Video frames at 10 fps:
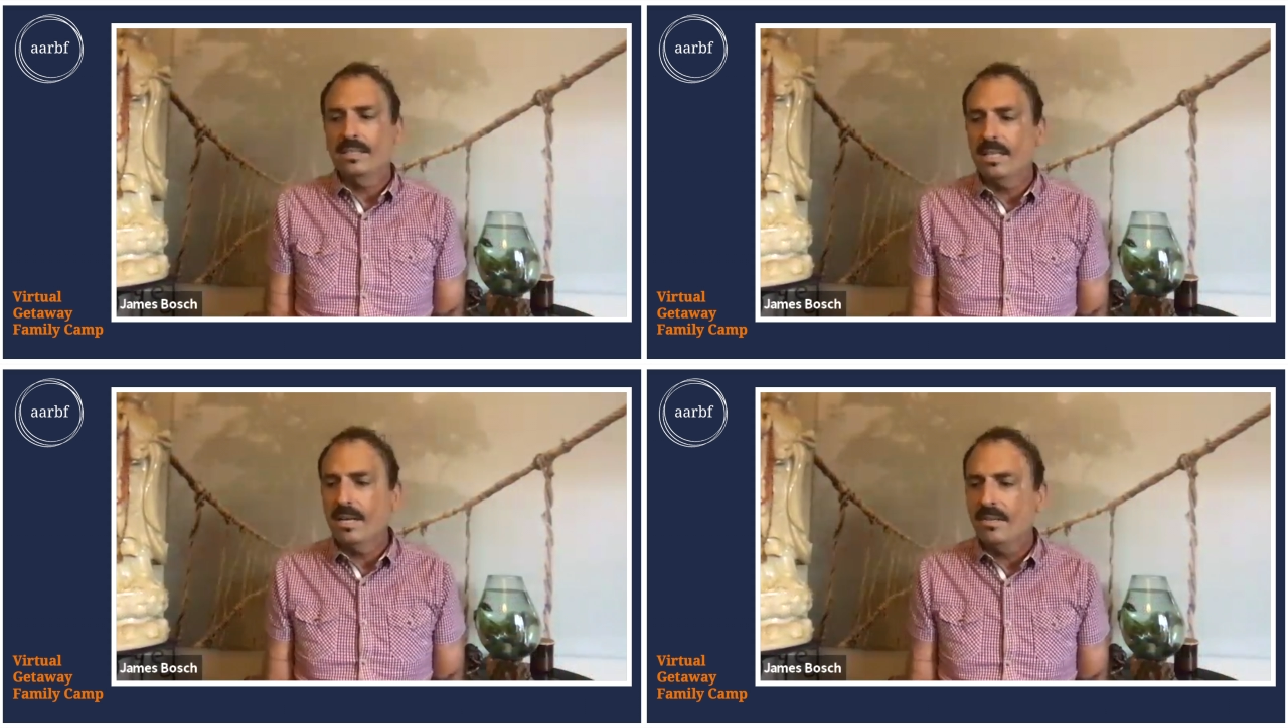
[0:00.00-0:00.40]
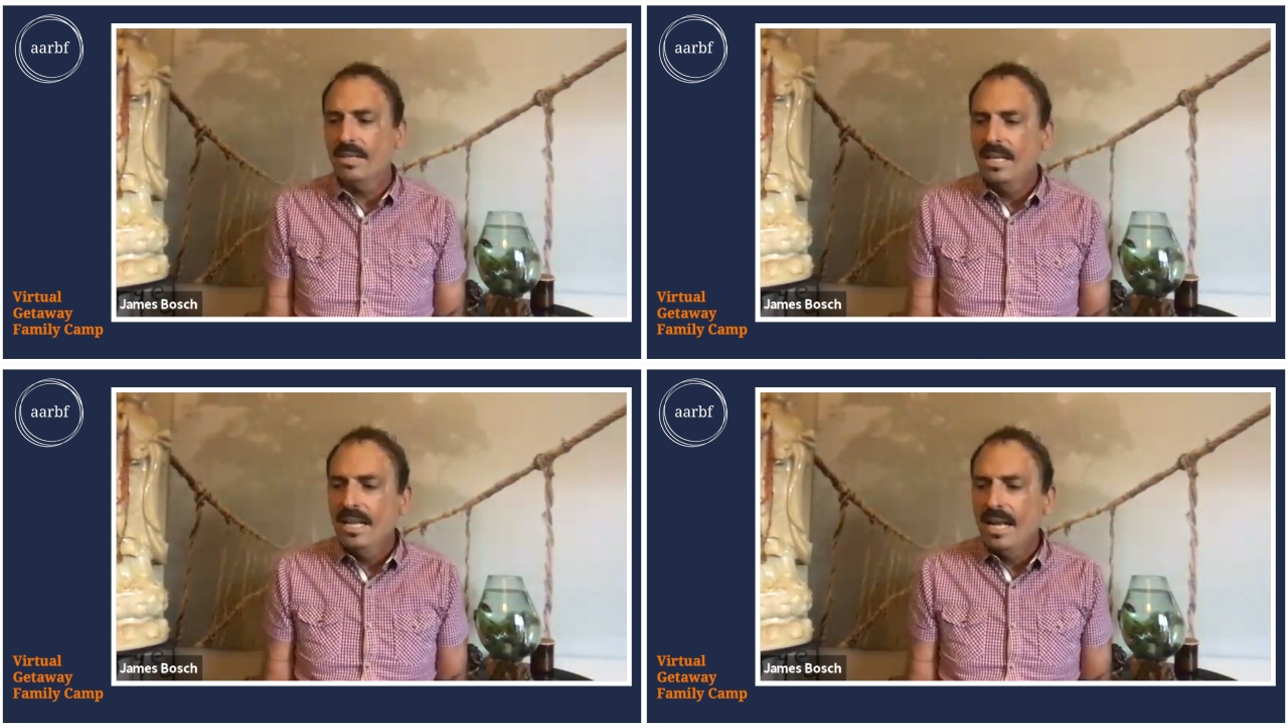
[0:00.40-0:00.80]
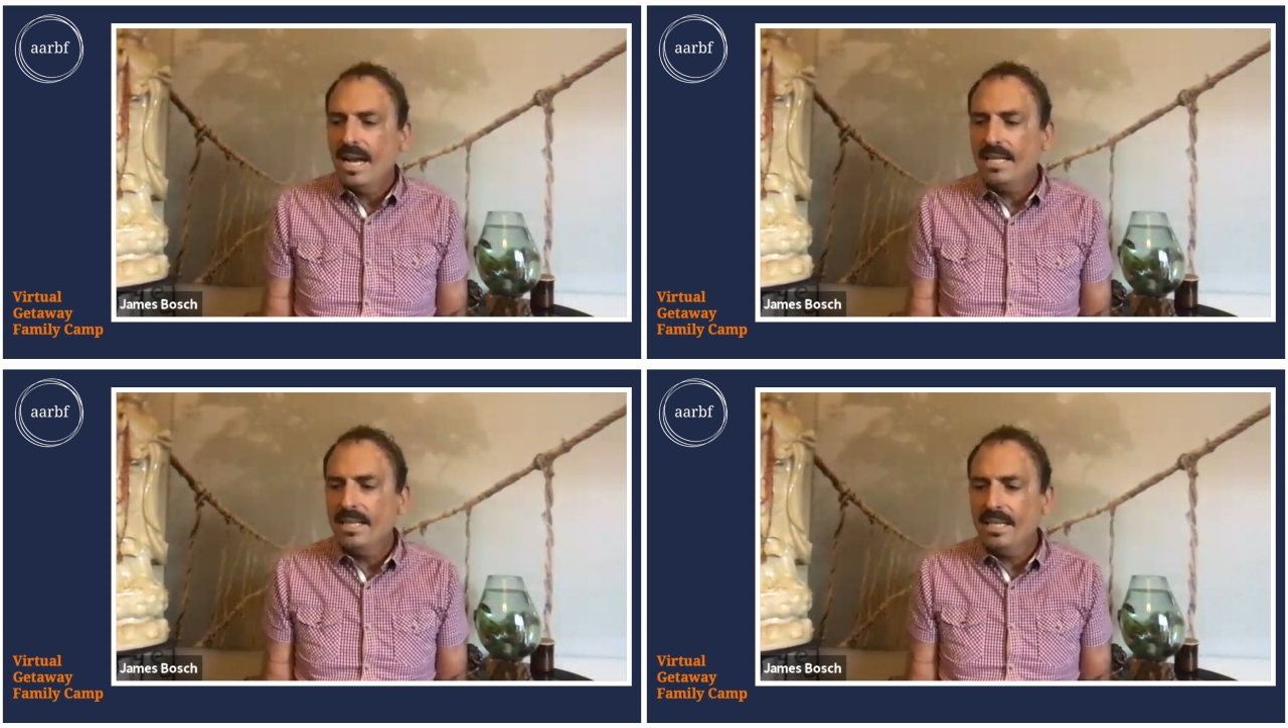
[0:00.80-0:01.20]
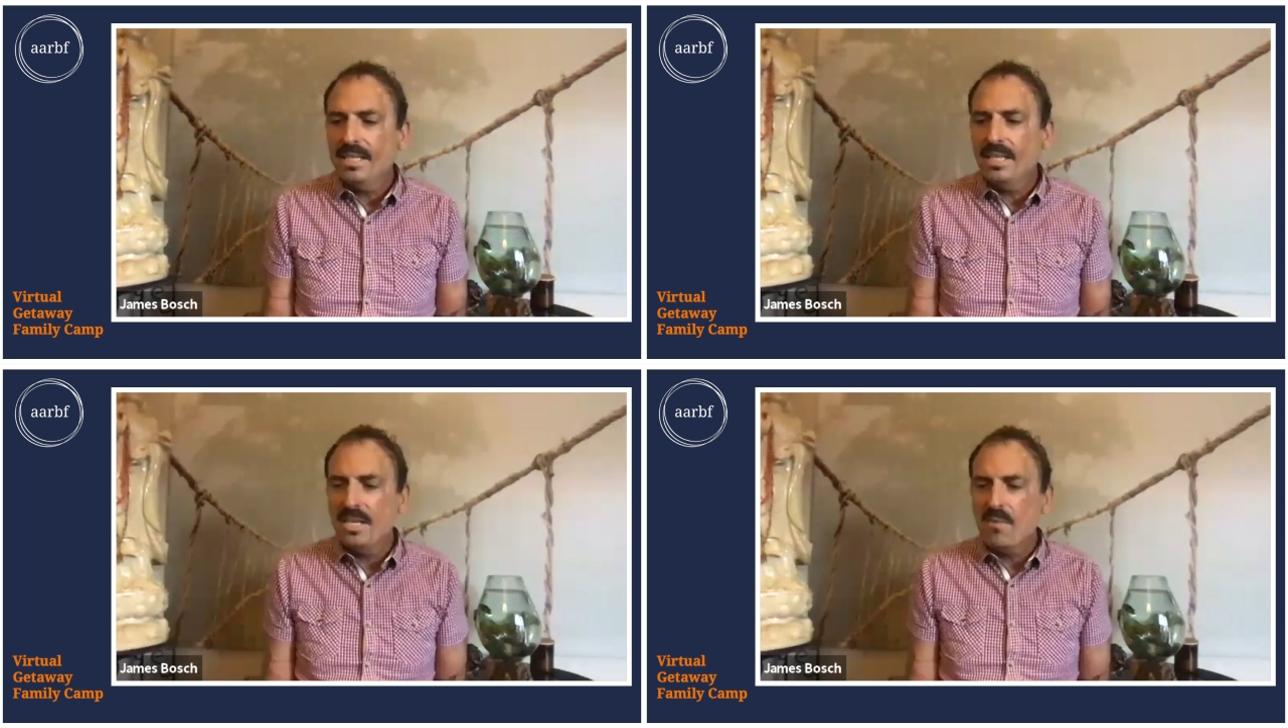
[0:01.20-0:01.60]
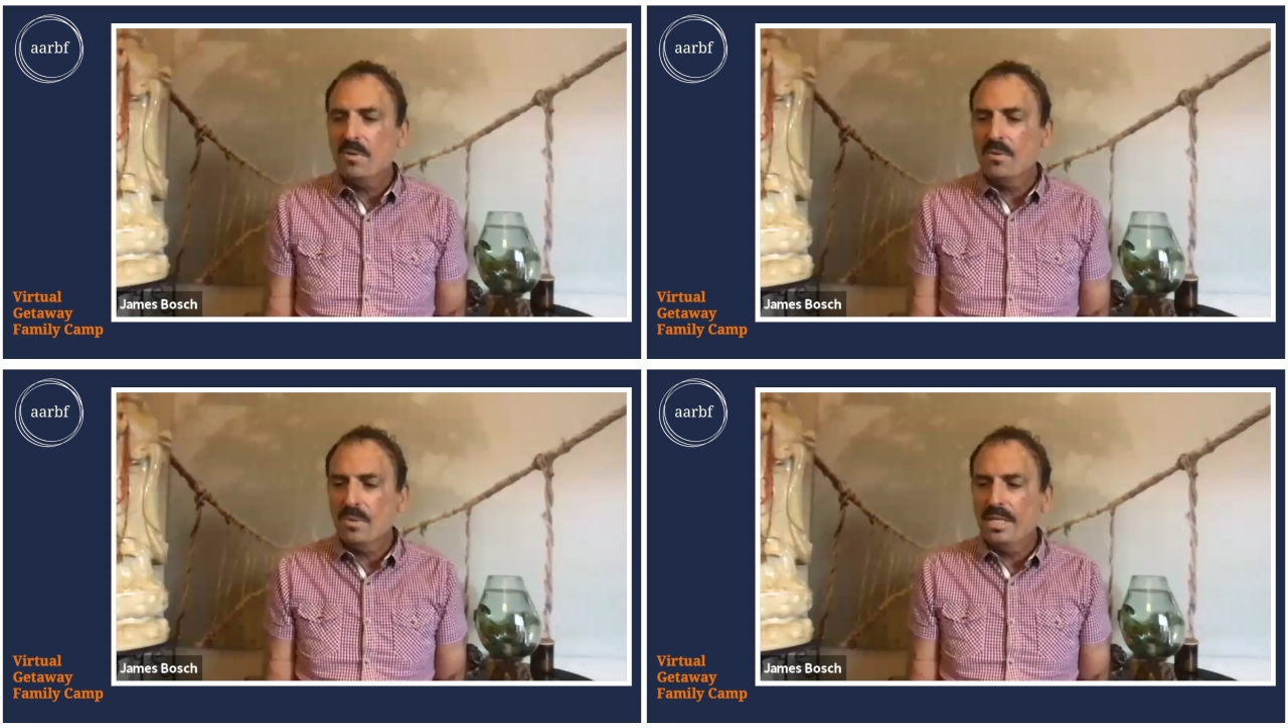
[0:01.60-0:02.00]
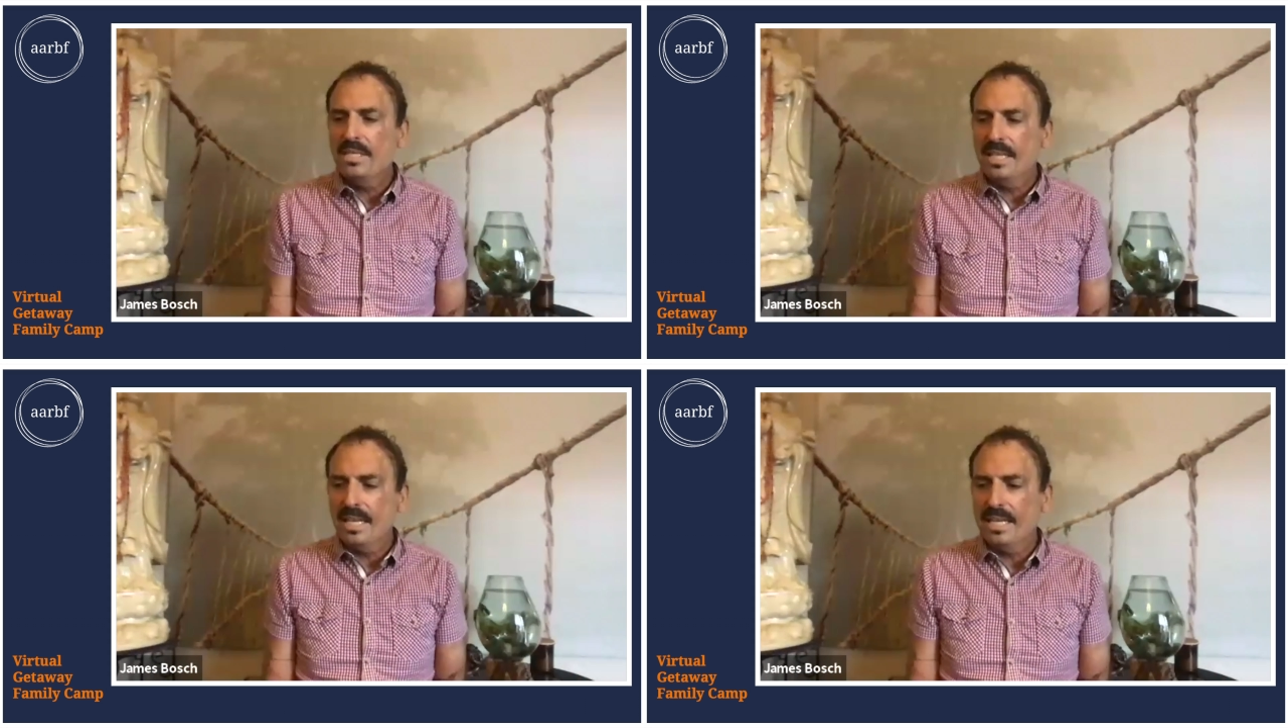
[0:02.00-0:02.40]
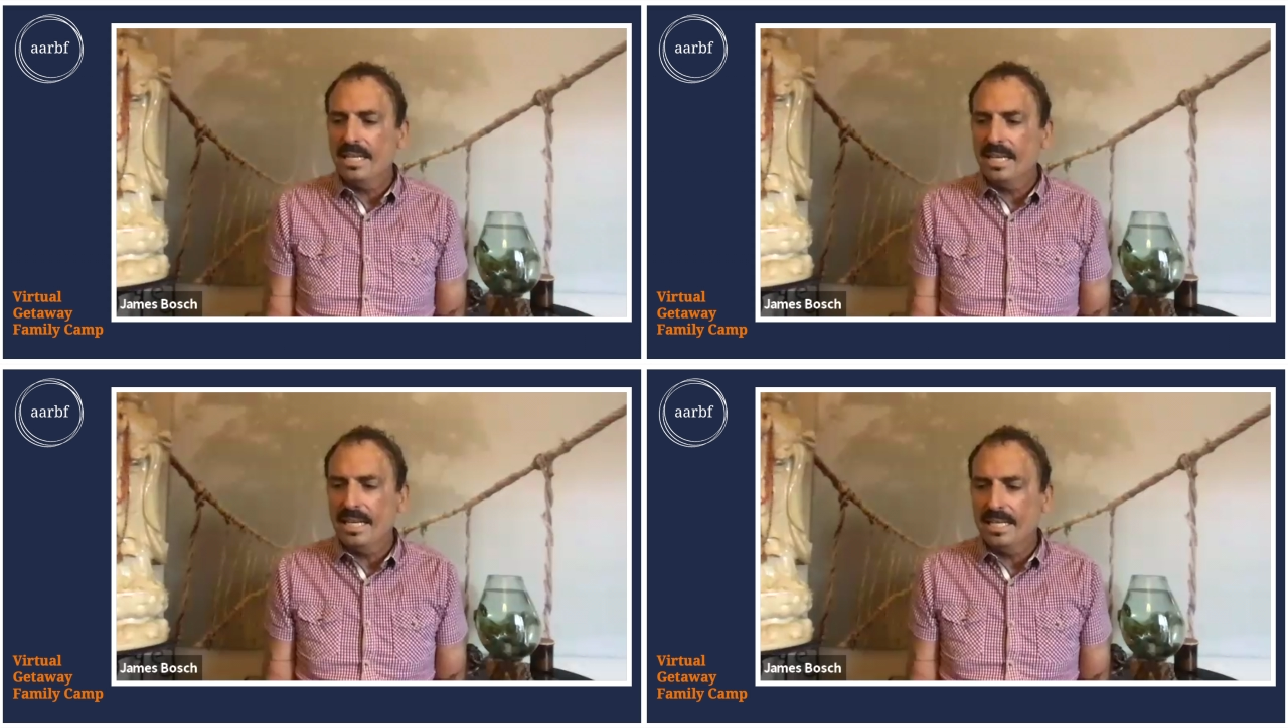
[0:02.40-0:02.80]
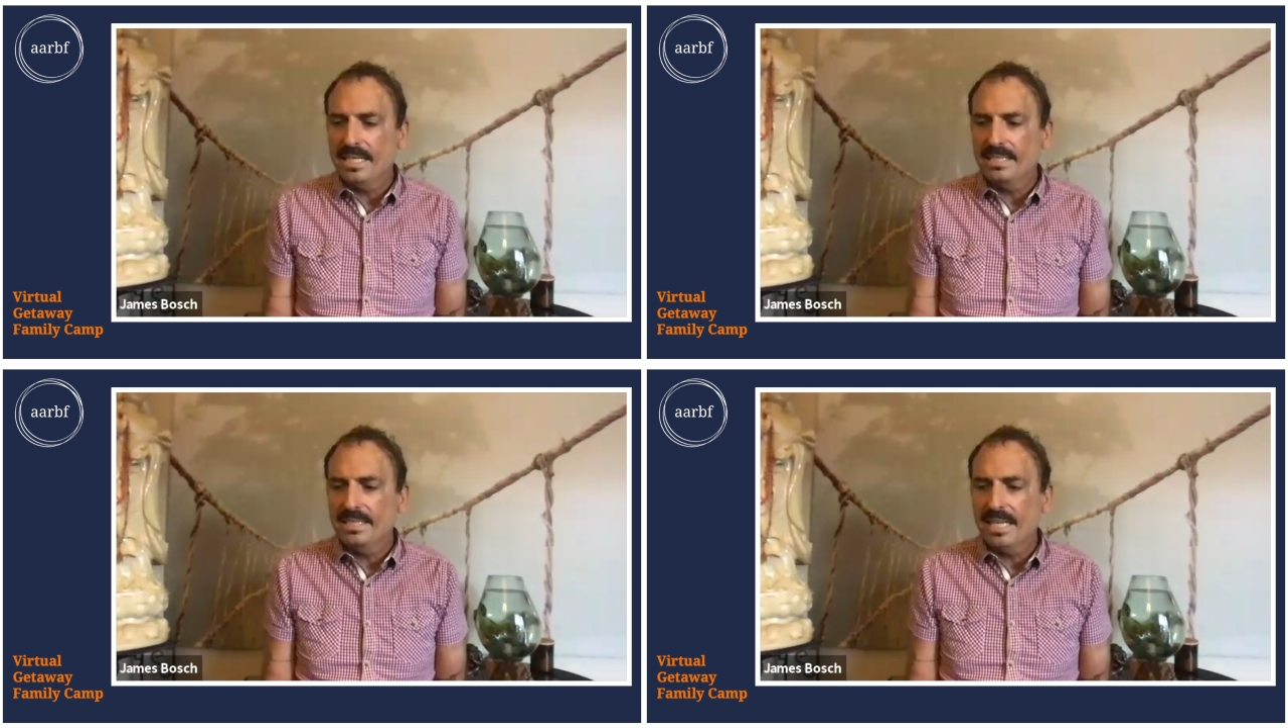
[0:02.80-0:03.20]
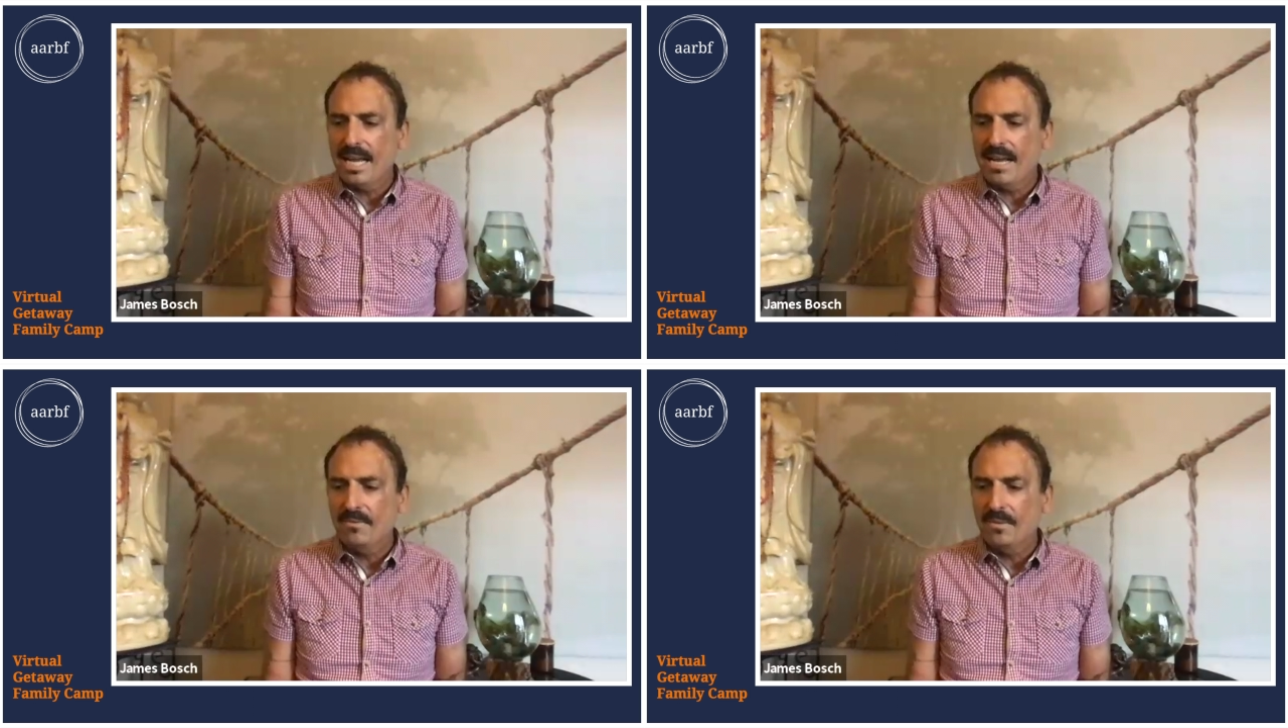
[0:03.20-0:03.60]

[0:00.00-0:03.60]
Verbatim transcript: So I think the number one thing is um,